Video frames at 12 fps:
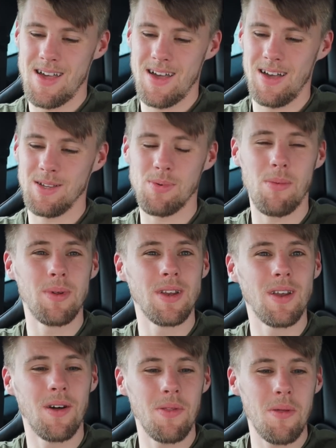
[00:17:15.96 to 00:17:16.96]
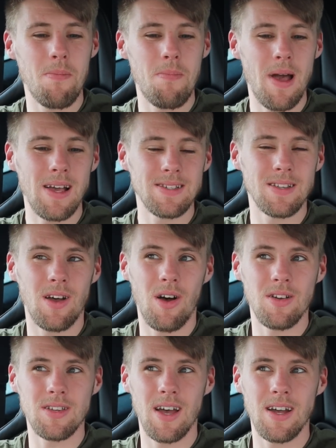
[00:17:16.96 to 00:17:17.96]
it's probably not the best
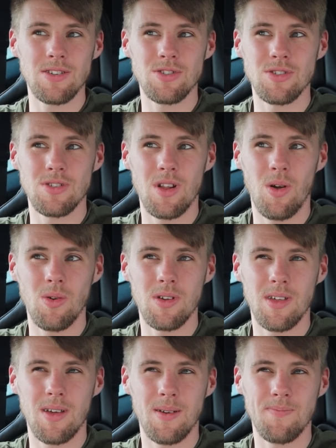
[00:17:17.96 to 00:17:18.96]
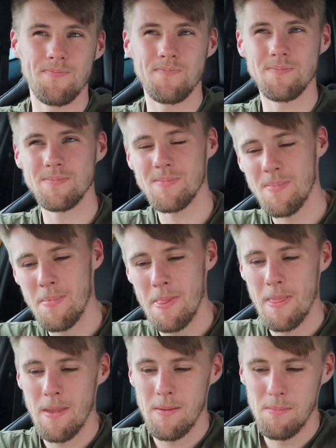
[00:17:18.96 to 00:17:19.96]
hot hatch, like,
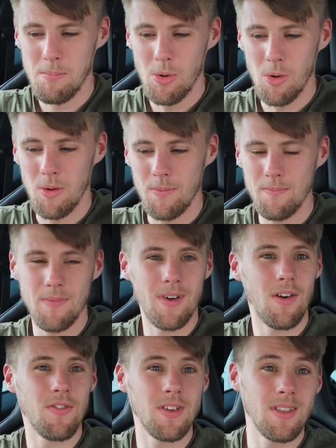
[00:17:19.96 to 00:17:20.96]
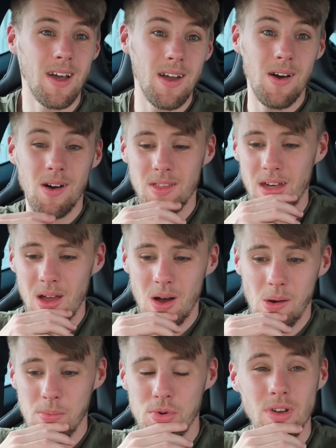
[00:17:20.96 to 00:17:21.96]
but I think they
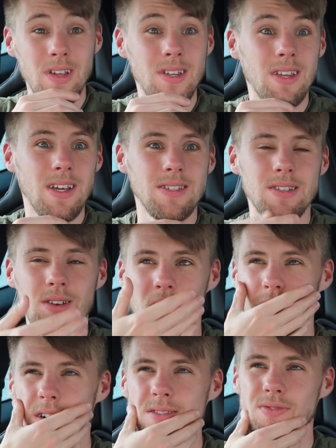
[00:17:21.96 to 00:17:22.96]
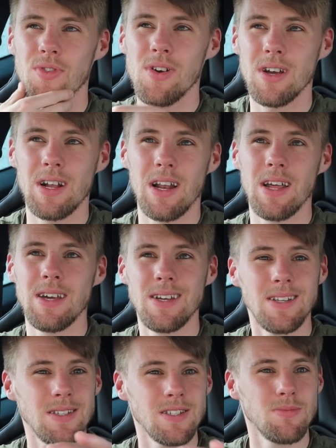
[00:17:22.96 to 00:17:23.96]
are pretty decent cars for a
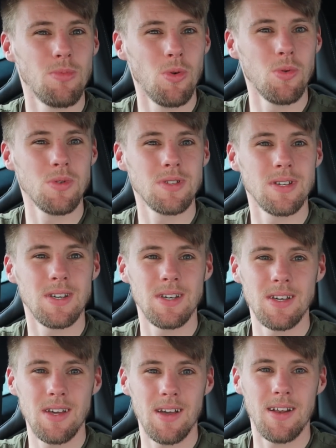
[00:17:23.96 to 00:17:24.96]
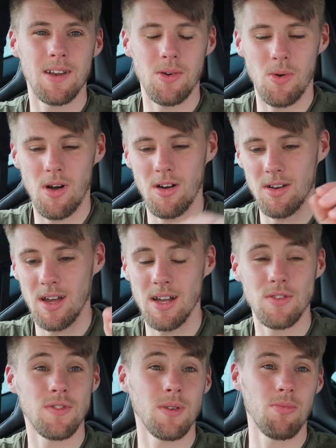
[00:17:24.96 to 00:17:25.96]
clean, sporty little hot
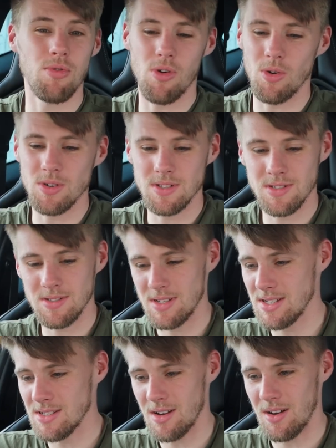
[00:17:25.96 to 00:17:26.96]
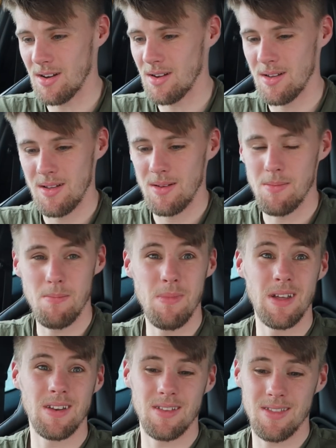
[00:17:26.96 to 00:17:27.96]
hatch for the price. These are
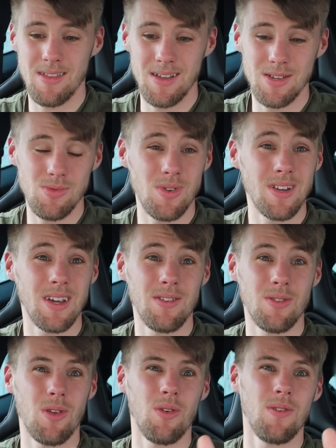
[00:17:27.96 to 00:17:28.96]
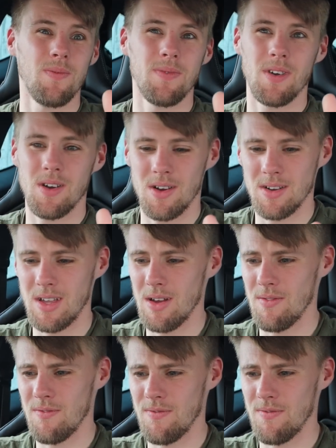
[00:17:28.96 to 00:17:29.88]
mint. This one here is like, I can get